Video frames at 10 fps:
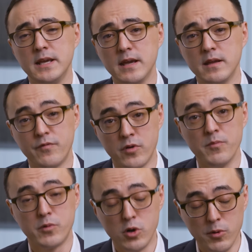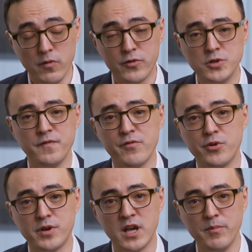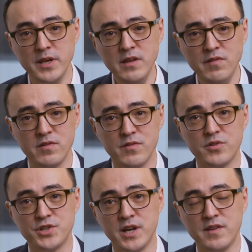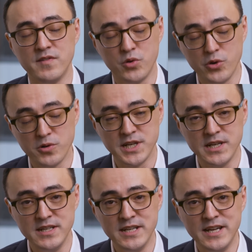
and from global Fortune 500 companies such as Toyota,